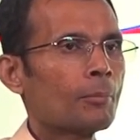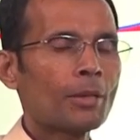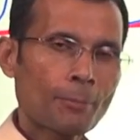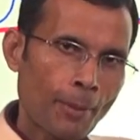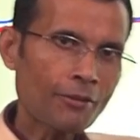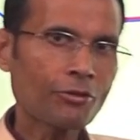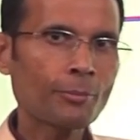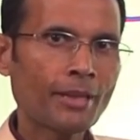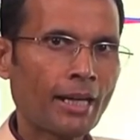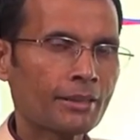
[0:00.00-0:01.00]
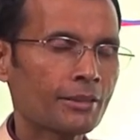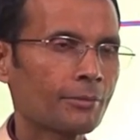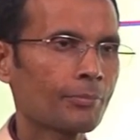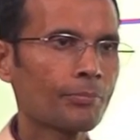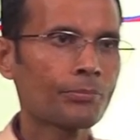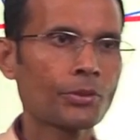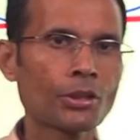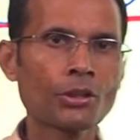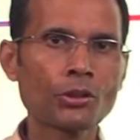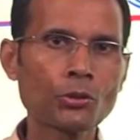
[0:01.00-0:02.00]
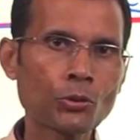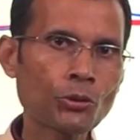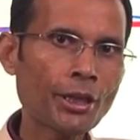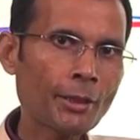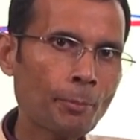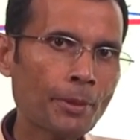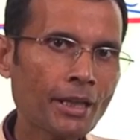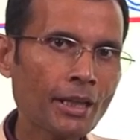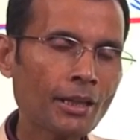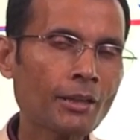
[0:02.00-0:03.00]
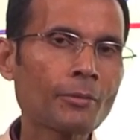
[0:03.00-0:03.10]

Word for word: But apart from that, could it be,